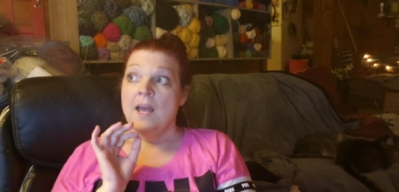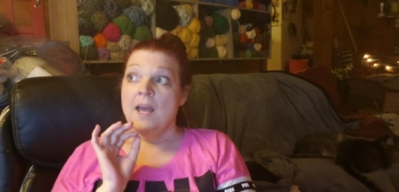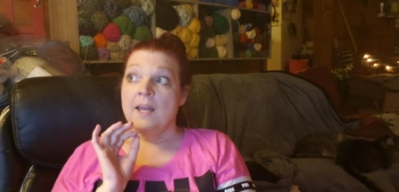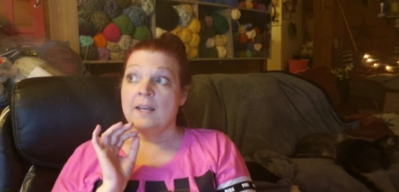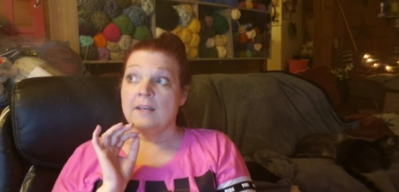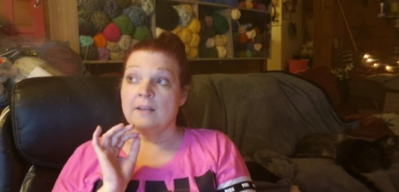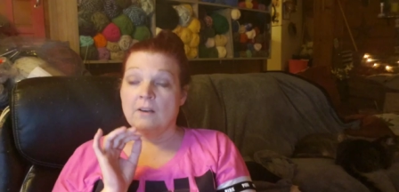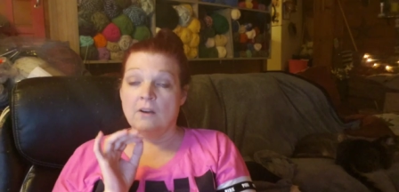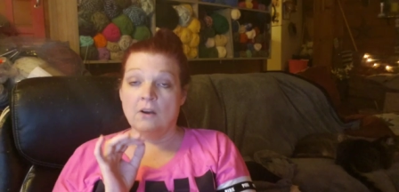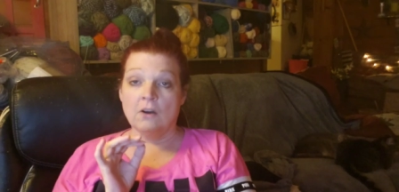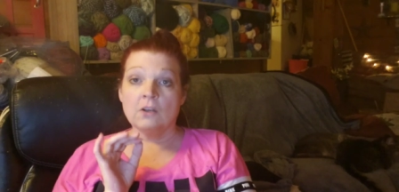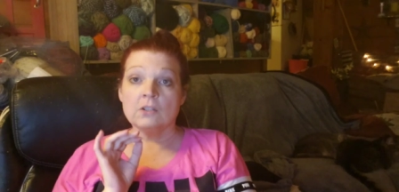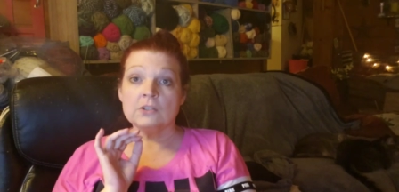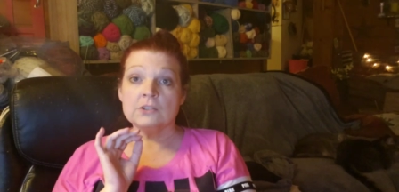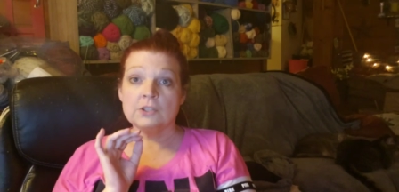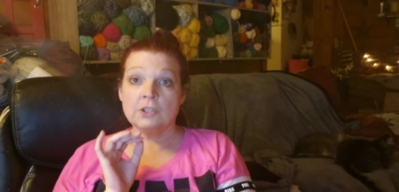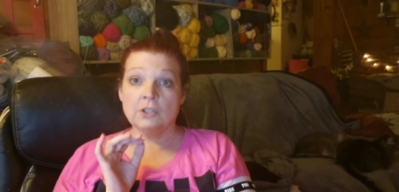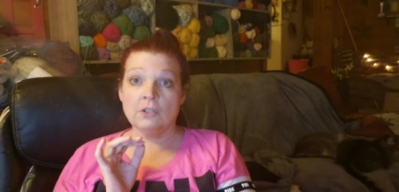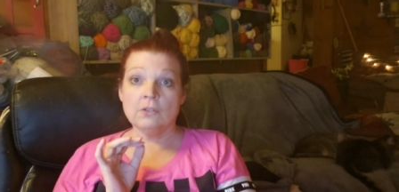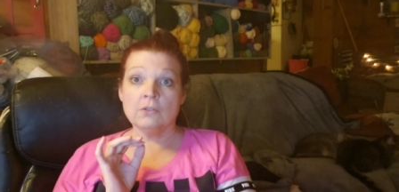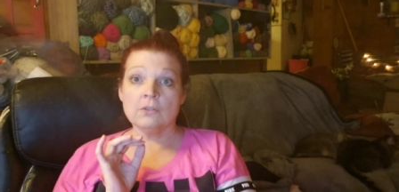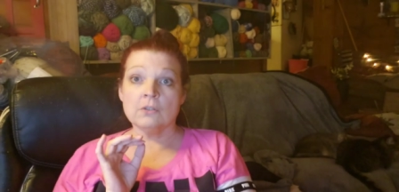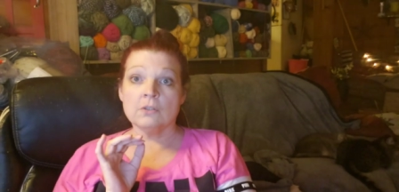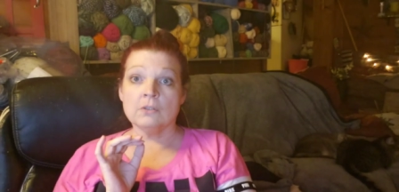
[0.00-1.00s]
And all
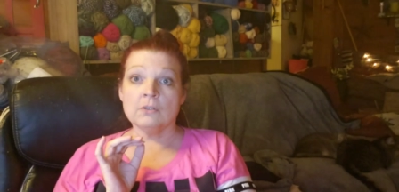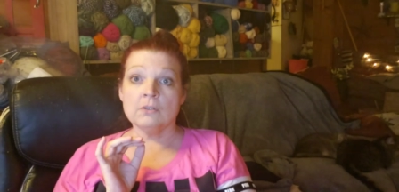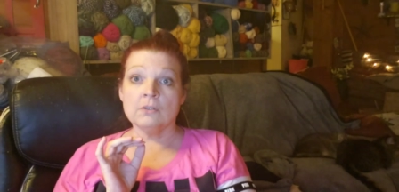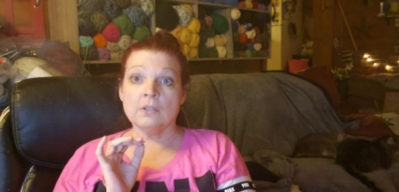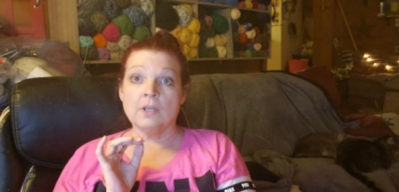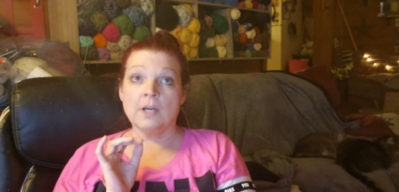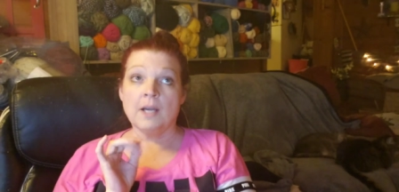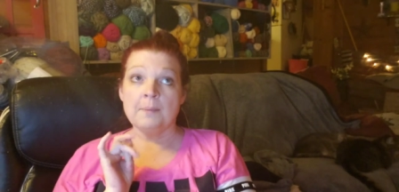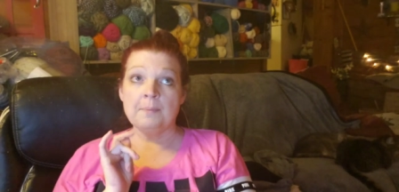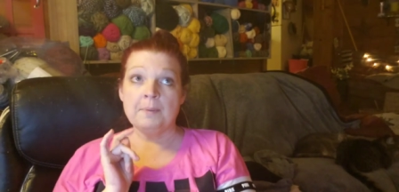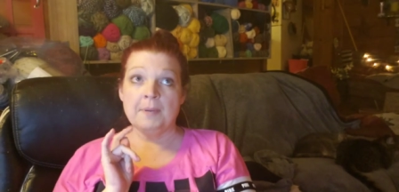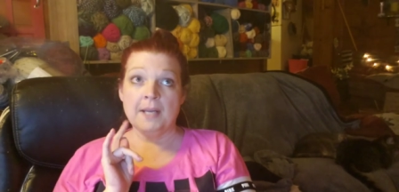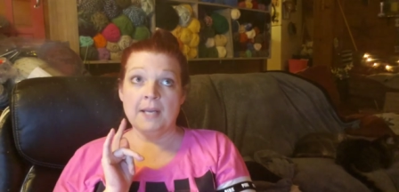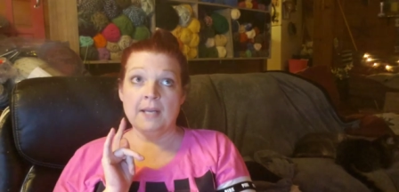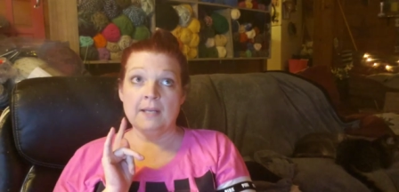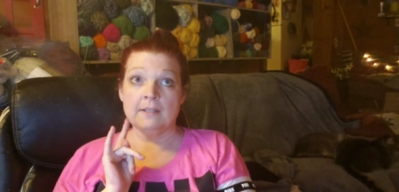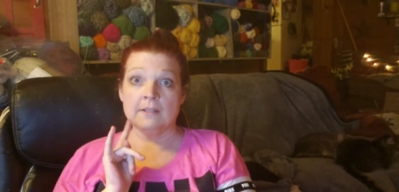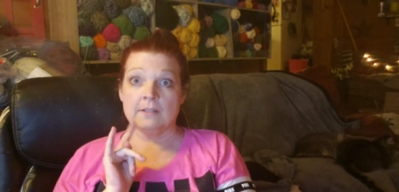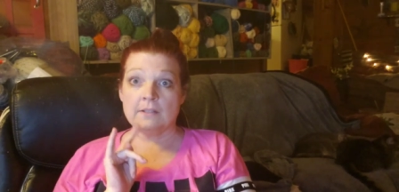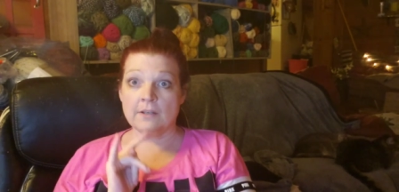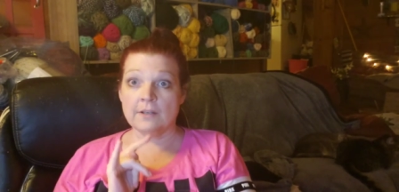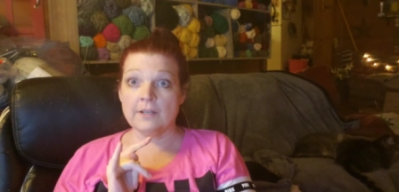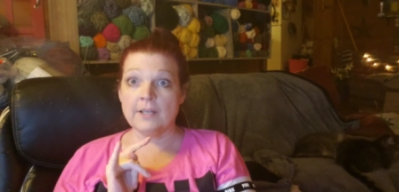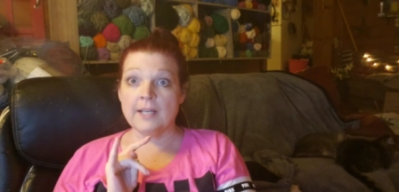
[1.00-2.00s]
total, I paid
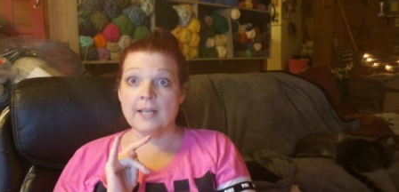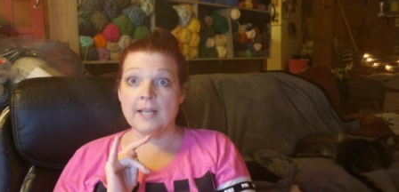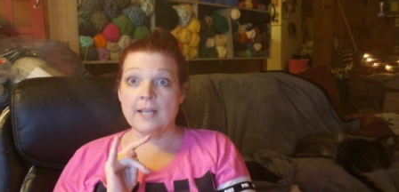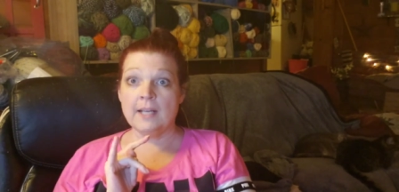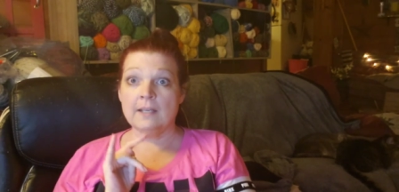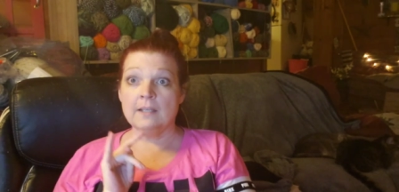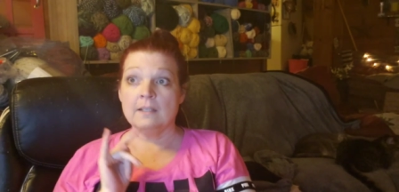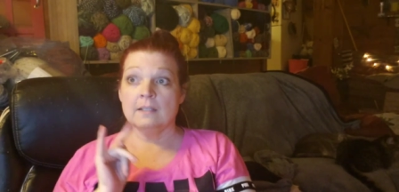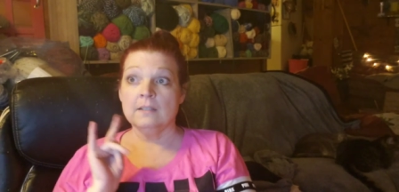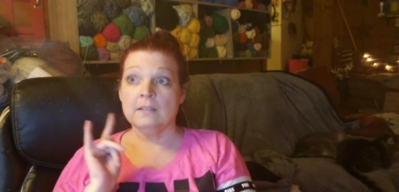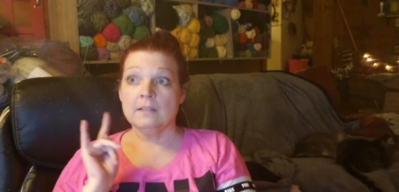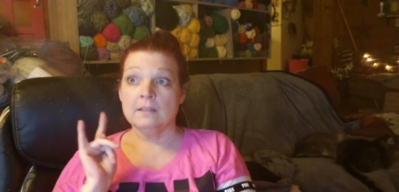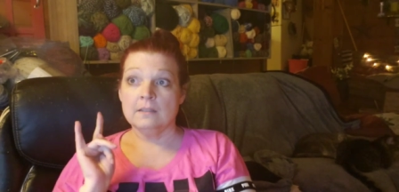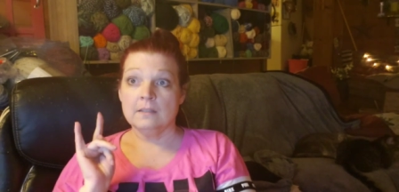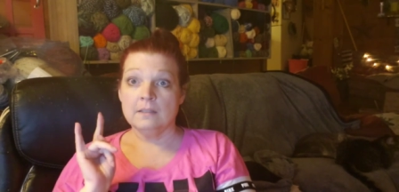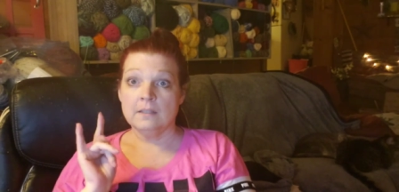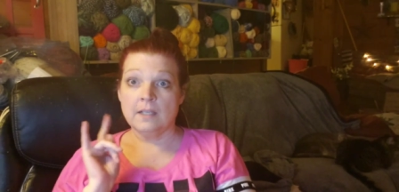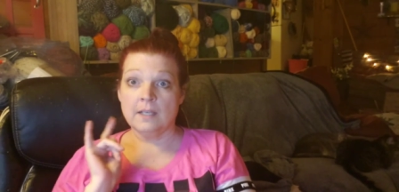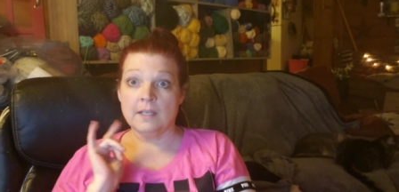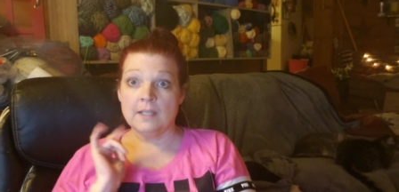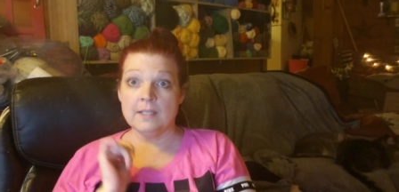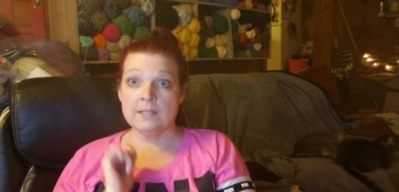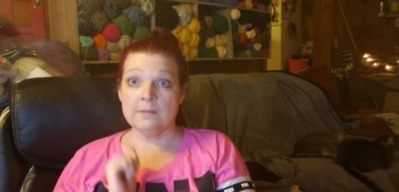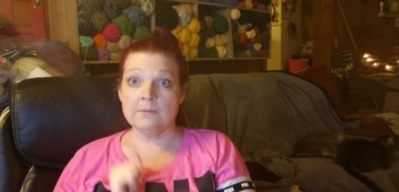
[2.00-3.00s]

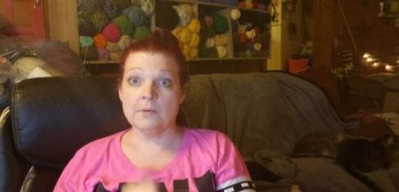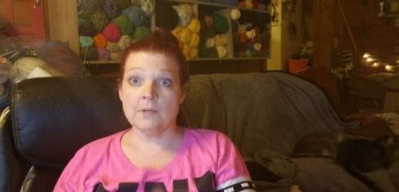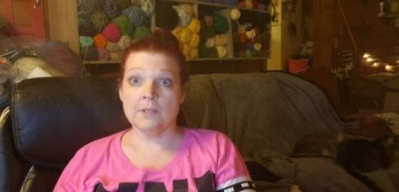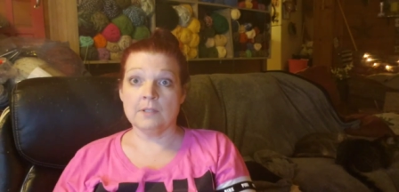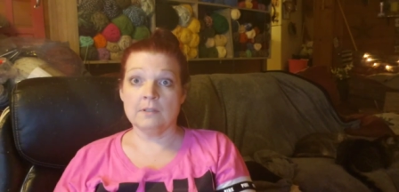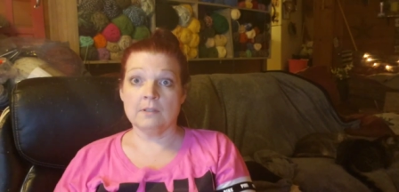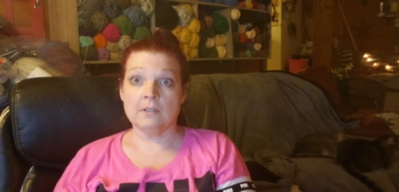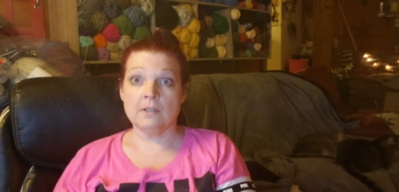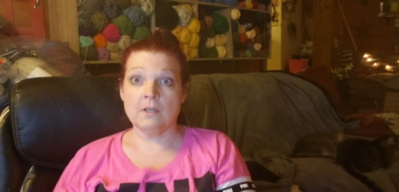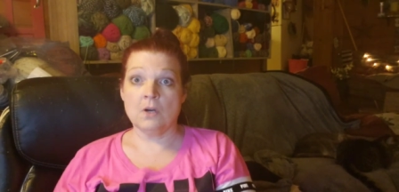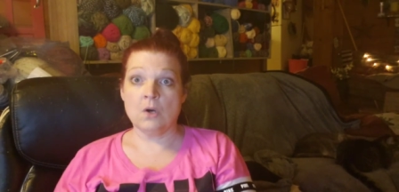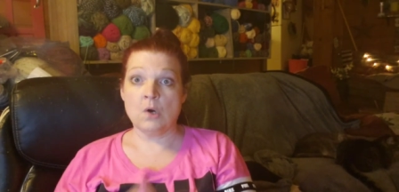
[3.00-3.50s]
$38.91.